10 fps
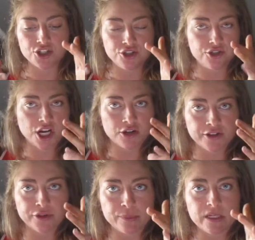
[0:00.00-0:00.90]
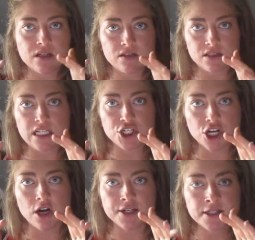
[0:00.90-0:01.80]
Generally they'll be
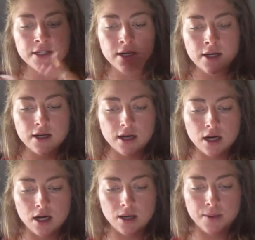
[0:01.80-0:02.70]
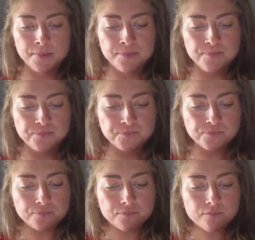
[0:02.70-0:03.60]
Dijon.
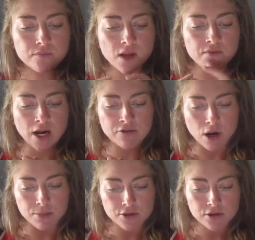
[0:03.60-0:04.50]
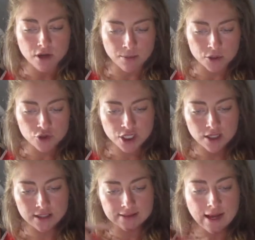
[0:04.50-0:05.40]
Find raw kombucha
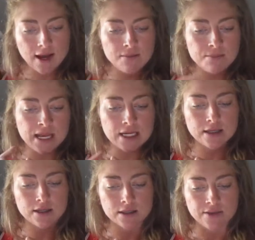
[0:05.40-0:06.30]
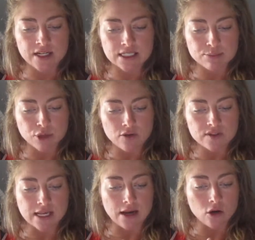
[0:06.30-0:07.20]
like that. Make living
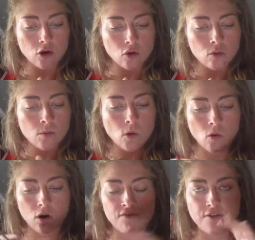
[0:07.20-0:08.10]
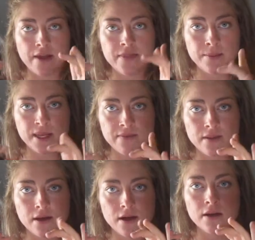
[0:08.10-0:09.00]
sprouts at home or find them in
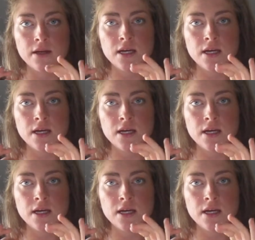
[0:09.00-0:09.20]
the